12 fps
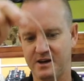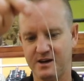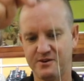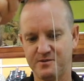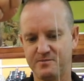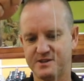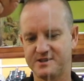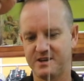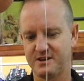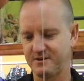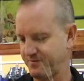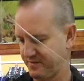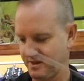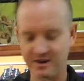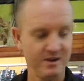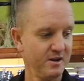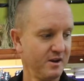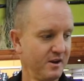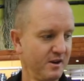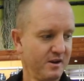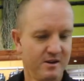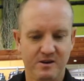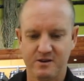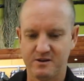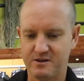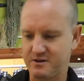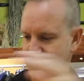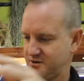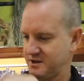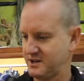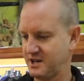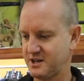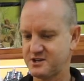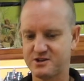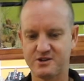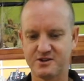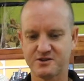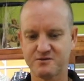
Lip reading: 100%. To attach the